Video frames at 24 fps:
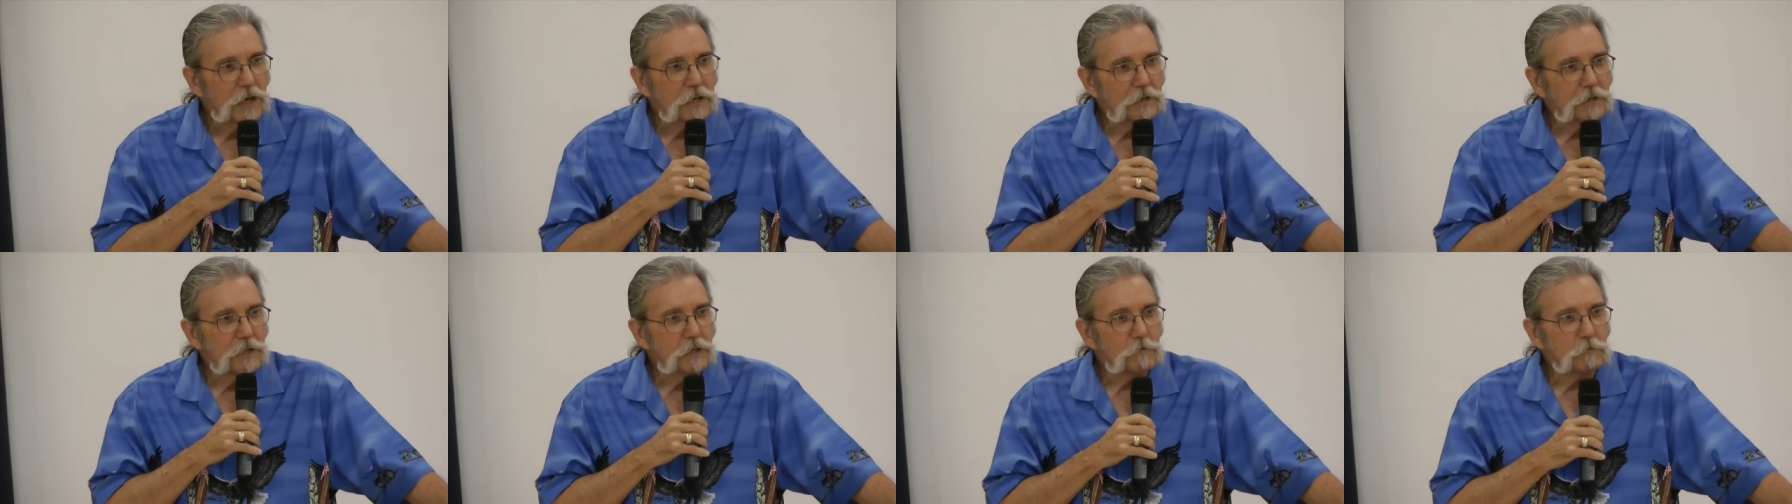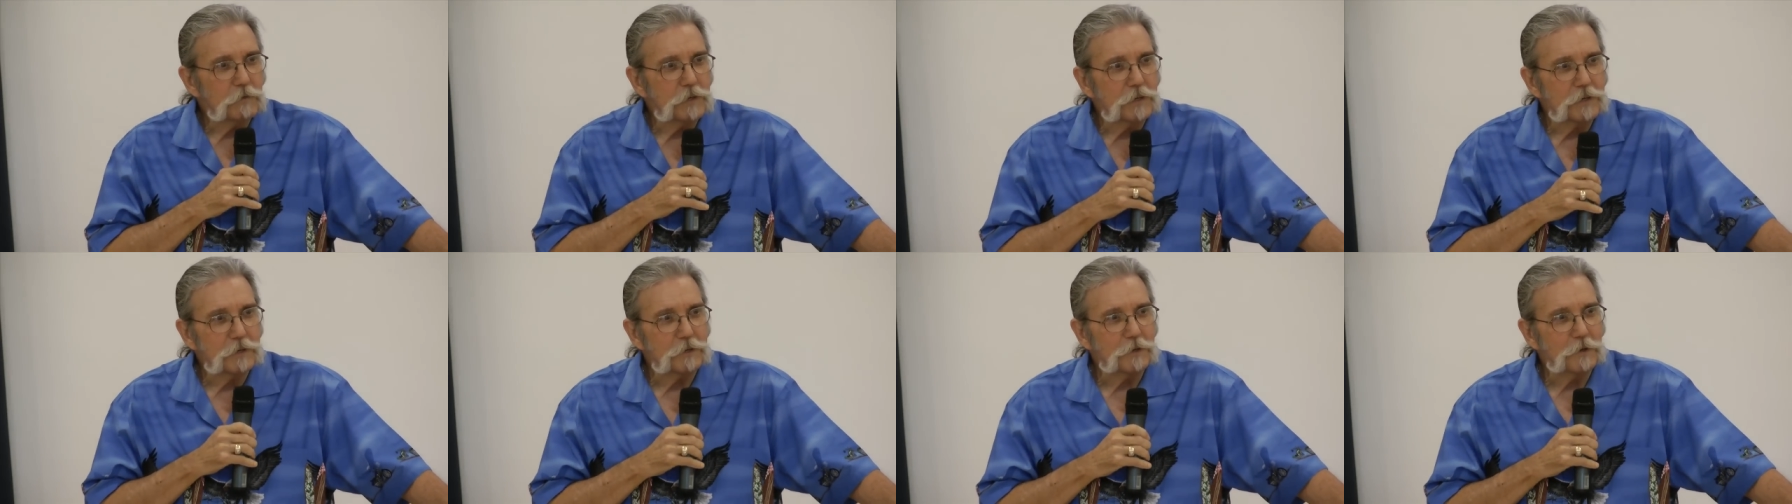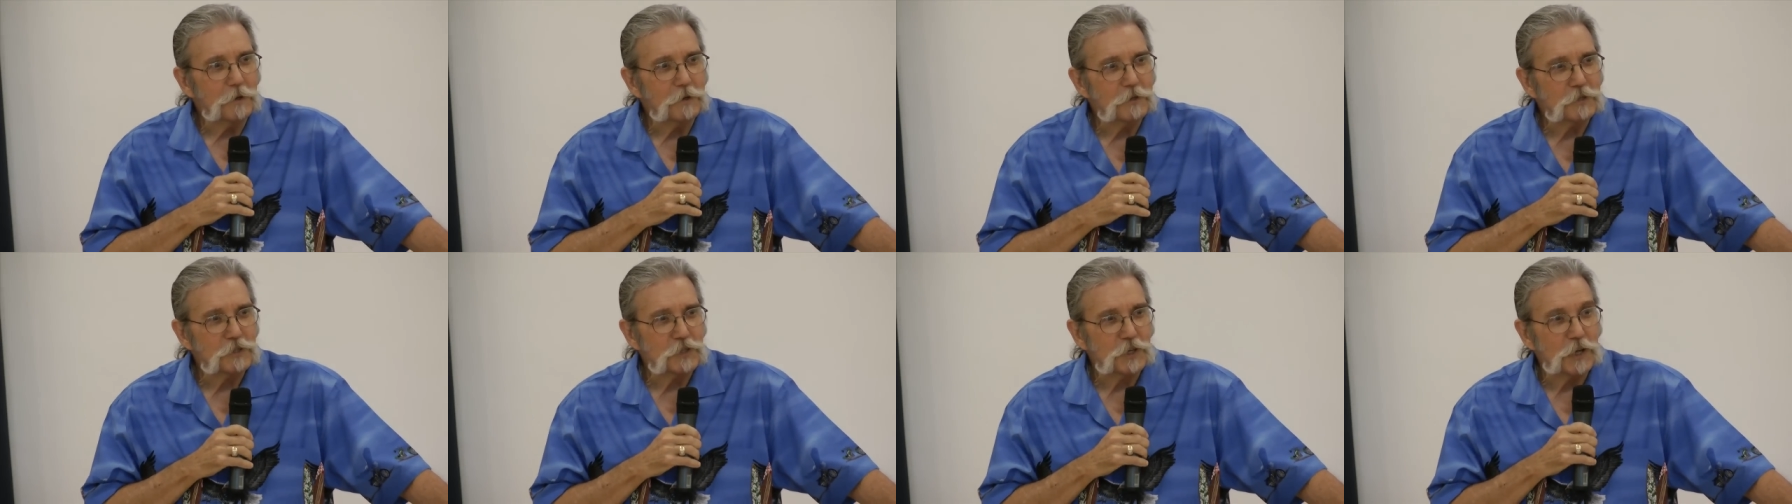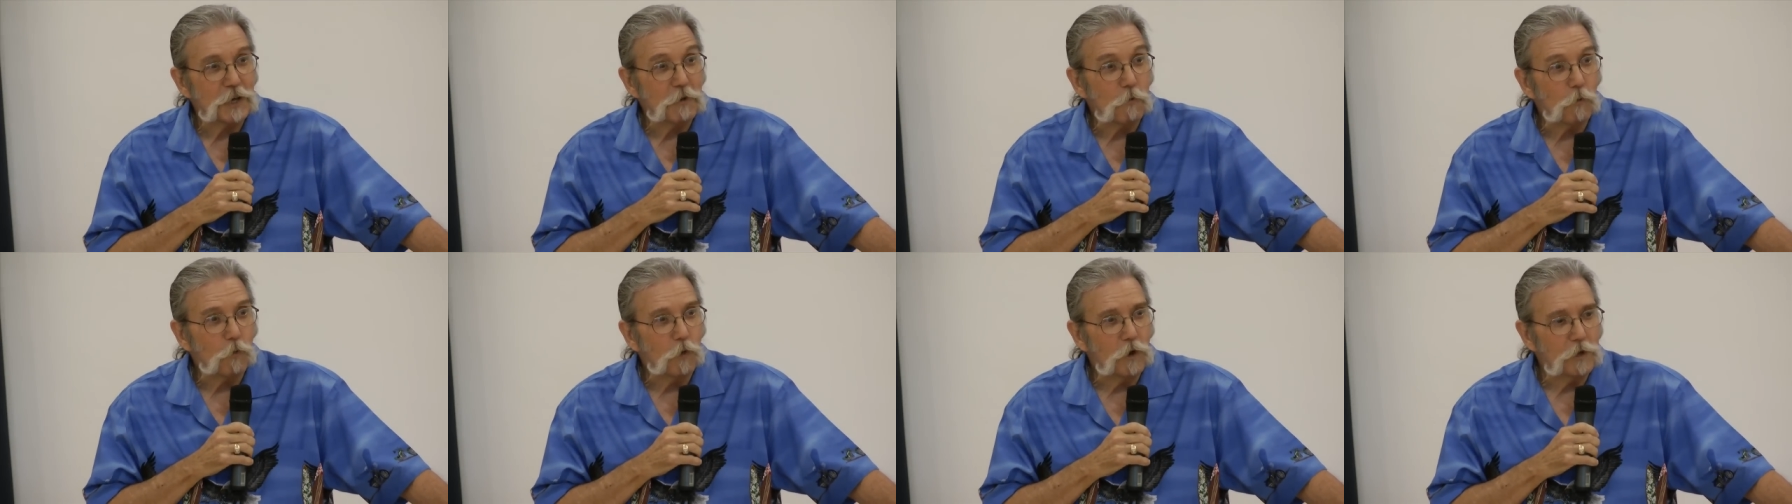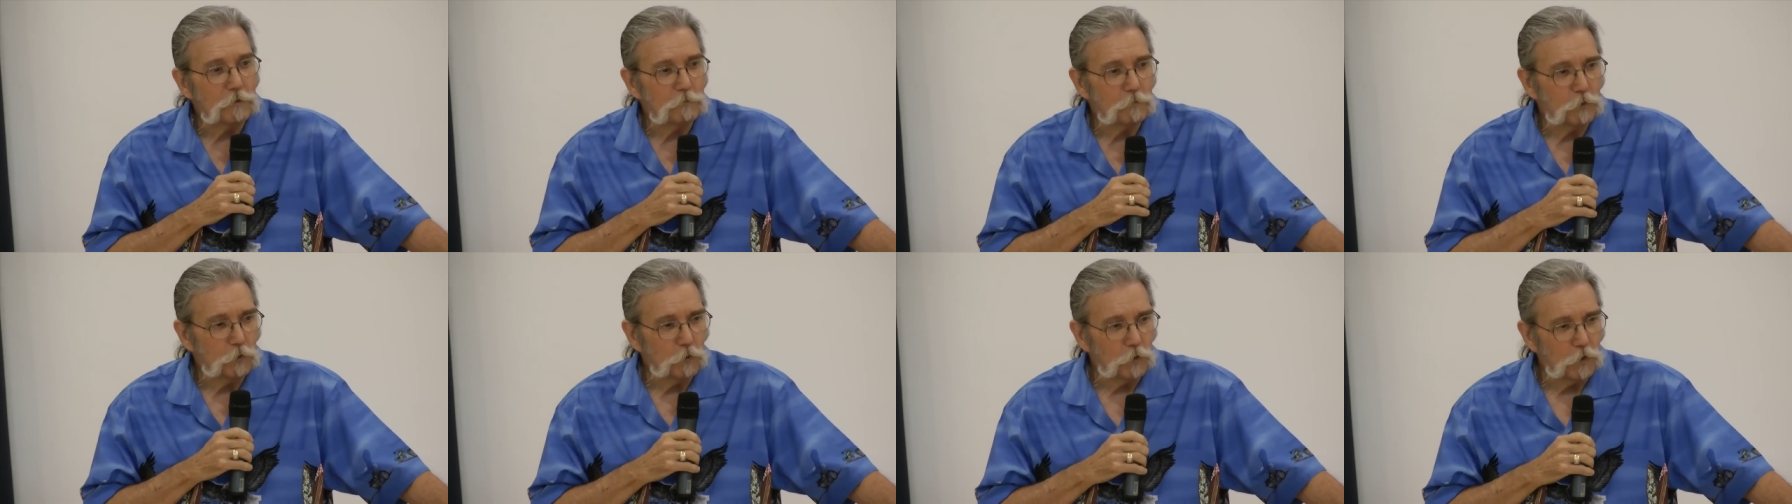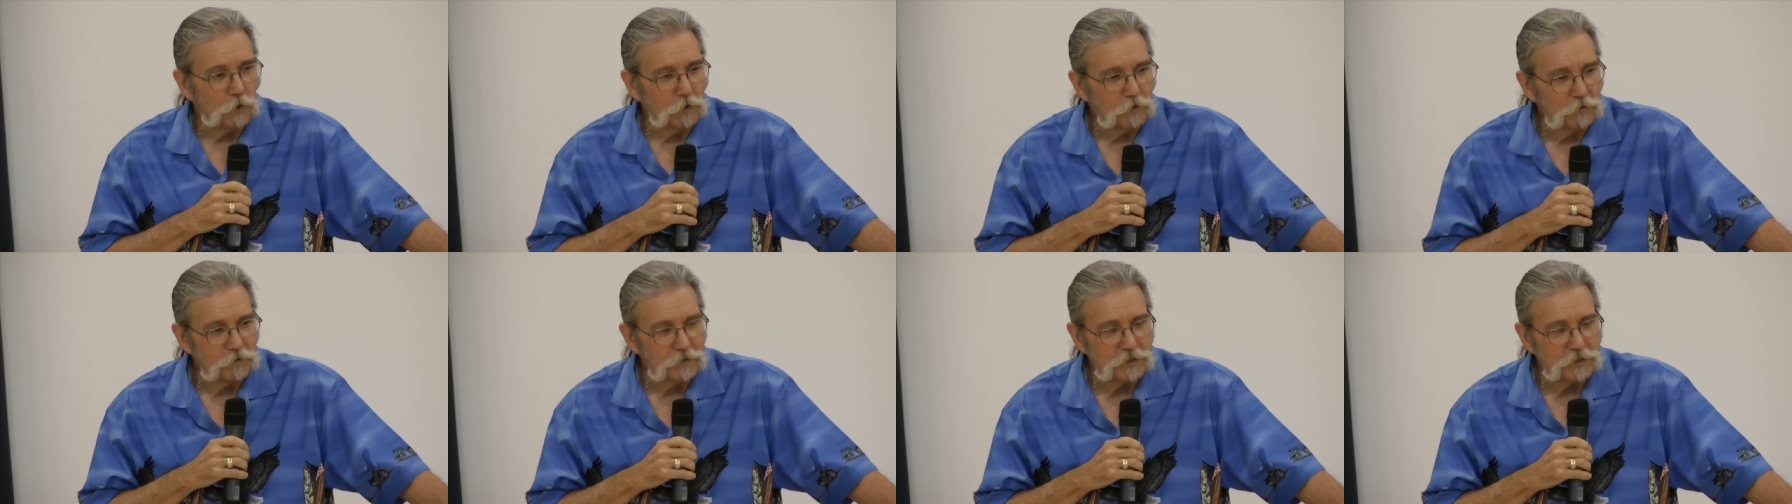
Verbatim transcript: let me say one more.